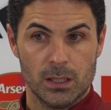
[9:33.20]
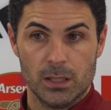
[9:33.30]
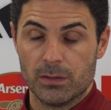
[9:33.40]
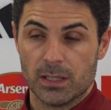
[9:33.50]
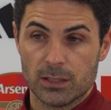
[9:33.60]

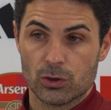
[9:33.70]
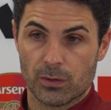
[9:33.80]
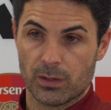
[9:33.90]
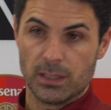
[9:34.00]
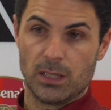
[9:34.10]
If there is
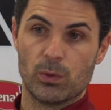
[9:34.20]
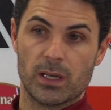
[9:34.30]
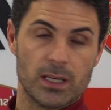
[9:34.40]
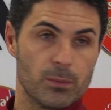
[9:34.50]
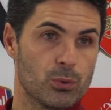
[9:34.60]
something that we
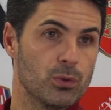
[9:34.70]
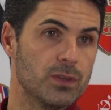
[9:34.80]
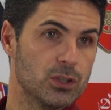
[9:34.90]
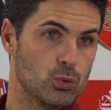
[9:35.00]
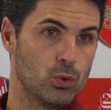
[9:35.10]
can improve
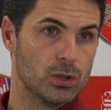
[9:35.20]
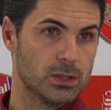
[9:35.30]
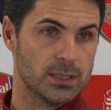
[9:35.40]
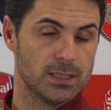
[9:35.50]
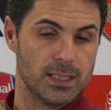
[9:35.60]
the squad
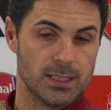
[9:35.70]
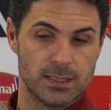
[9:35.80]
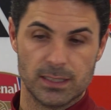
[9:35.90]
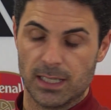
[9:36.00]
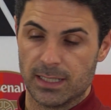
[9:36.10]
and
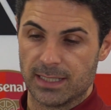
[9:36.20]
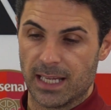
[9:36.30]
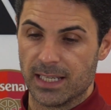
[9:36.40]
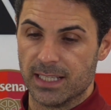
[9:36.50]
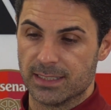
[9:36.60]

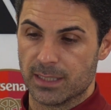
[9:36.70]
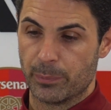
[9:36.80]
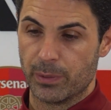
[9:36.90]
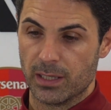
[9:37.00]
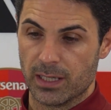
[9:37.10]
that needs
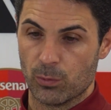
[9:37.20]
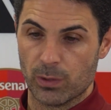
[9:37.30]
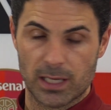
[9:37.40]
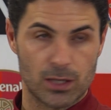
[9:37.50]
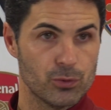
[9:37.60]
appear and we
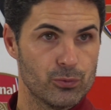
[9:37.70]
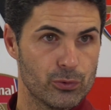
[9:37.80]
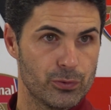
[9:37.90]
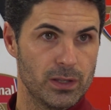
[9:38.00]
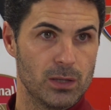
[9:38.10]
cannot
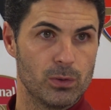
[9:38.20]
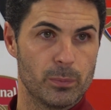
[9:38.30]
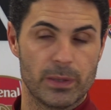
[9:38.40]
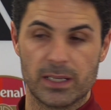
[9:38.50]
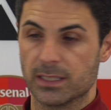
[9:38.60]
fulfill it with
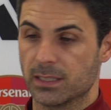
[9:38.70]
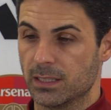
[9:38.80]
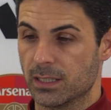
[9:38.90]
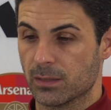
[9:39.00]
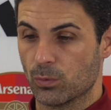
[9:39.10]
players
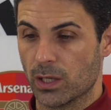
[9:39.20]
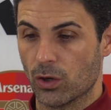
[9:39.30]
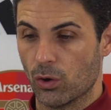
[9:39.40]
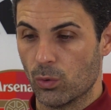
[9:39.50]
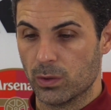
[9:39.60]
here, we're
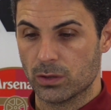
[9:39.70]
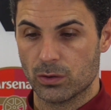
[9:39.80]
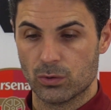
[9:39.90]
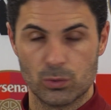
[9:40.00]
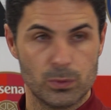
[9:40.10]
always
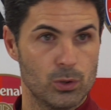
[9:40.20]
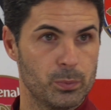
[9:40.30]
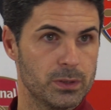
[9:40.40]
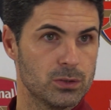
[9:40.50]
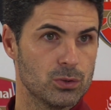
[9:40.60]
going to be
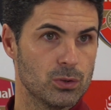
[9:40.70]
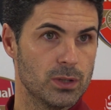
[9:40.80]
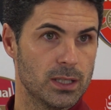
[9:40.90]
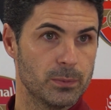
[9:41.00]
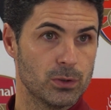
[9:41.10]
open to do
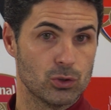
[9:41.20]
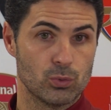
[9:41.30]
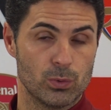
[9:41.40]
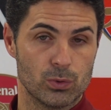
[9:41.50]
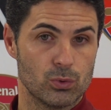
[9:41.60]
that because
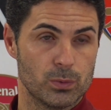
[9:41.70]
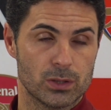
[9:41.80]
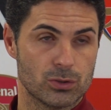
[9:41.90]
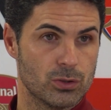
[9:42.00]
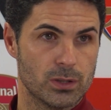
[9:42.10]
we want to be
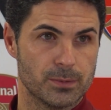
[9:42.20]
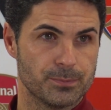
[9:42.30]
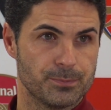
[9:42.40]
stronger.